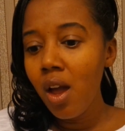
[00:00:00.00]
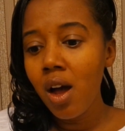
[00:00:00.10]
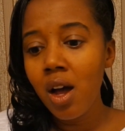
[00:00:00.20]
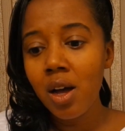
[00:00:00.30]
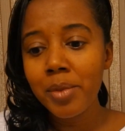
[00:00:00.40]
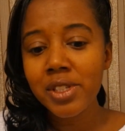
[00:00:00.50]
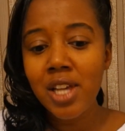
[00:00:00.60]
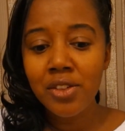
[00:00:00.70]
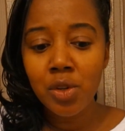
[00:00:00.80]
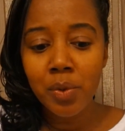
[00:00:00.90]
In
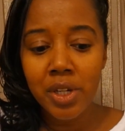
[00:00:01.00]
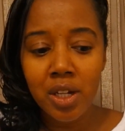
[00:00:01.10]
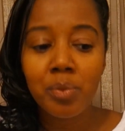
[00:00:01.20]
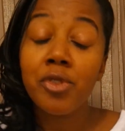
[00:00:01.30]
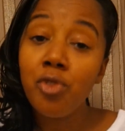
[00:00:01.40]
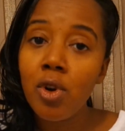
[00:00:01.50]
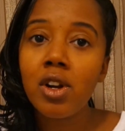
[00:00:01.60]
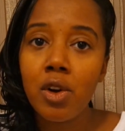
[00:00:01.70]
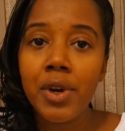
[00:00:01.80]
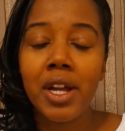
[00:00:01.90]
South Korea, before
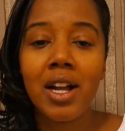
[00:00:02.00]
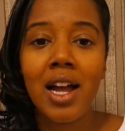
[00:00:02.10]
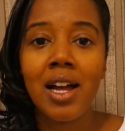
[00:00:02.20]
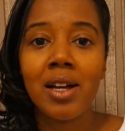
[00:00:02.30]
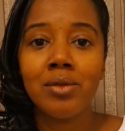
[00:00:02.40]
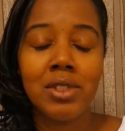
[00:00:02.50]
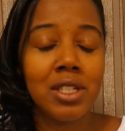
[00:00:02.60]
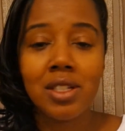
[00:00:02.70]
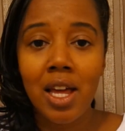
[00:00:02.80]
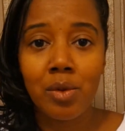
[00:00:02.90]
going, I
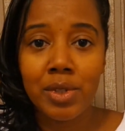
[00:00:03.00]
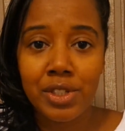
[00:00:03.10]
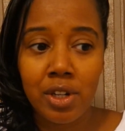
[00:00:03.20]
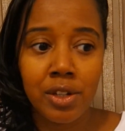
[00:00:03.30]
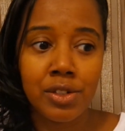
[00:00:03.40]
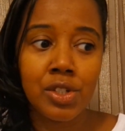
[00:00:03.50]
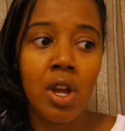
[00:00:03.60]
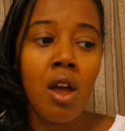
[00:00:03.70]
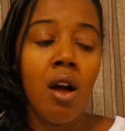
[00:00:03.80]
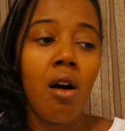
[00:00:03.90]
did a lot of research
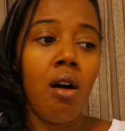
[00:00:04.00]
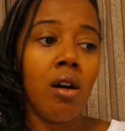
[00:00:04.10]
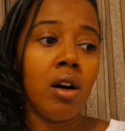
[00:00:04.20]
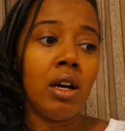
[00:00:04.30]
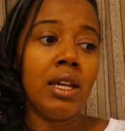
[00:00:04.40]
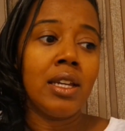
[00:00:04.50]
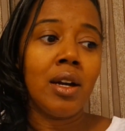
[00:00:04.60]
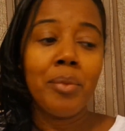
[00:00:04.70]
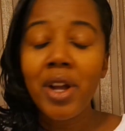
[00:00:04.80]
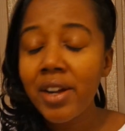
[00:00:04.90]
on
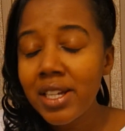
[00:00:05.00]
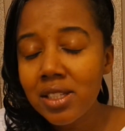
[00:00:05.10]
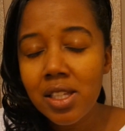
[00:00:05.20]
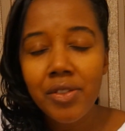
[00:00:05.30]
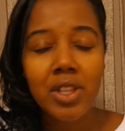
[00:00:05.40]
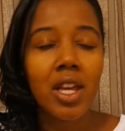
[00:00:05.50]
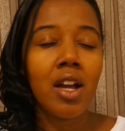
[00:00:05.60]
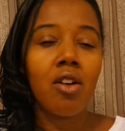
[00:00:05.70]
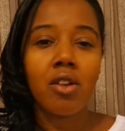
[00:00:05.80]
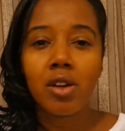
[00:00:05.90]
Americans living
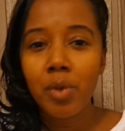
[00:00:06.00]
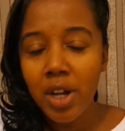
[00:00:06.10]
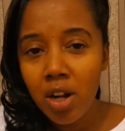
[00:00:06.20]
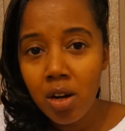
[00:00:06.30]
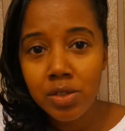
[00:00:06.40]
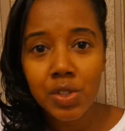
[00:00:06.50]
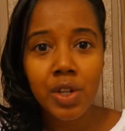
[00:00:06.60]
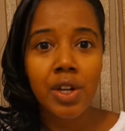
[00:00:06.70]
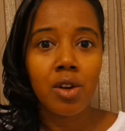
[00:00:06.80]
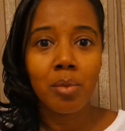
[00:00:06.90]
there, on Korean
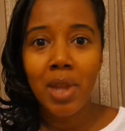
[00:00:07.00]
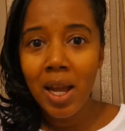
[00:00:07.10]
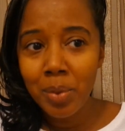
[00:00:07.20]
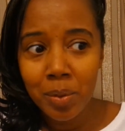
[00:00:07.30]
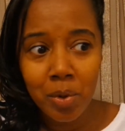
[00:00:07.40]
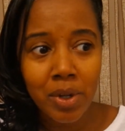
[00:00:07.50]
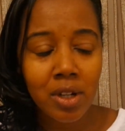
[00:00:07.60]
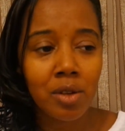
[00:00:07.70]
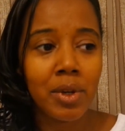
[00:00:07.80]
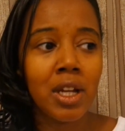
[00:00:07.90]
culture, and on Black people
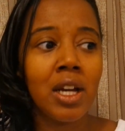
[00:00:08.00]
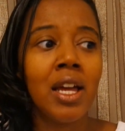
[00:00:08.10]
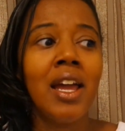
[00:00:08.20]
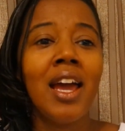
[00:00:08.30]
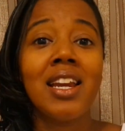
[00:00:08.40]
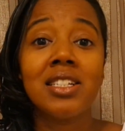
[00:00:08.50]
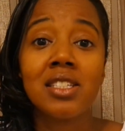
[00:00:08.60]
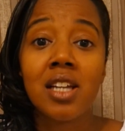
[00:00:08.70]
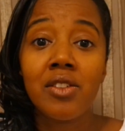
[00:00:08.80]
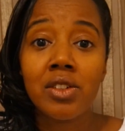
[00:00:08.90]
in Korea, and I
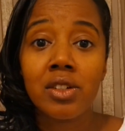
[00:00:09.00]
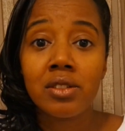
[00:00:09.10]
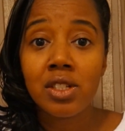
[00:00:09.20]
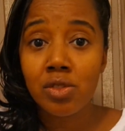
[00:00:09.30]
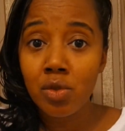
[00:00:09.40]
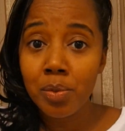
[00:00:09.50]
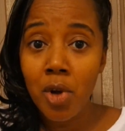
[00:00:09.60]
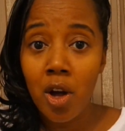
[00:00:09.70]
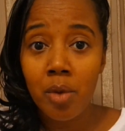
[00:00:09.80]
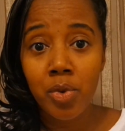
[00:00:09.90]
discovered this group
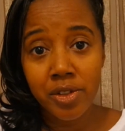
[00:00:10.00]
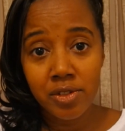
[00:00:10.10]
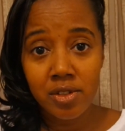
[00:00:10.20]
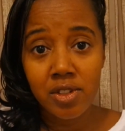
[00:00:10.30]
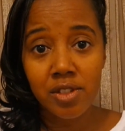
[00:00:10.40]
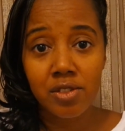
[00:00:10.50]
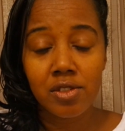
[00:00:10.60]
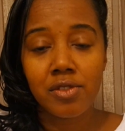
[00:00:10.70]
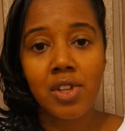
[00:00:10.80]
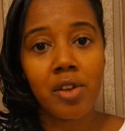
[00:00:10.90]
called Brothers and
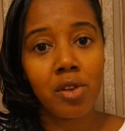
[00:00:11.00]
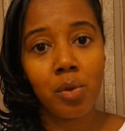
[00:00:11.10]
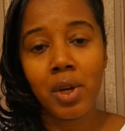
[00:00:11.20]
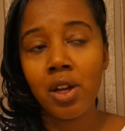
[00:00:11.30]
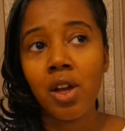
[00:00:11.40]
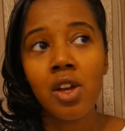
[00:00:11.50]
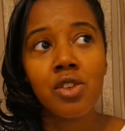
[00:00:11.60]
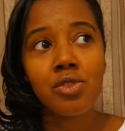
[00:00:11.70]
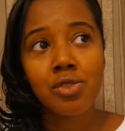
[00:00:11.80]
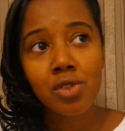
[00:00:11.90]
Sisters of South Korea.
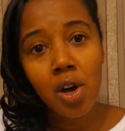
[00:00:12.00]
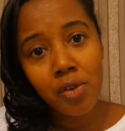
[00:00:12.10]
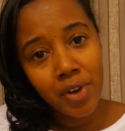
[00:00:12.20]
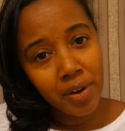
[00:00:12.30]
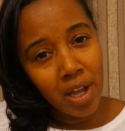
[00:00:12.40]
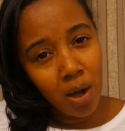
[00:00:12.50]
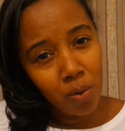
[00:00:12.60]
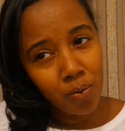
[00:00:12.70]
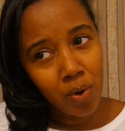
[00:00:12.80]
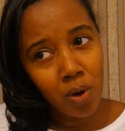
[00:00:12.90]
So very
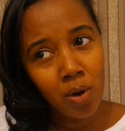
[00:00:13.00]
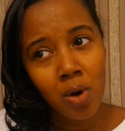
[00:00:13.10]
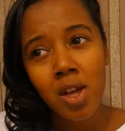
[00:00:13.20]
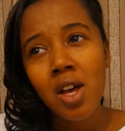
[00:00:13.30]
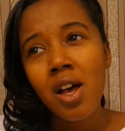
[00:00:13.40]
helpful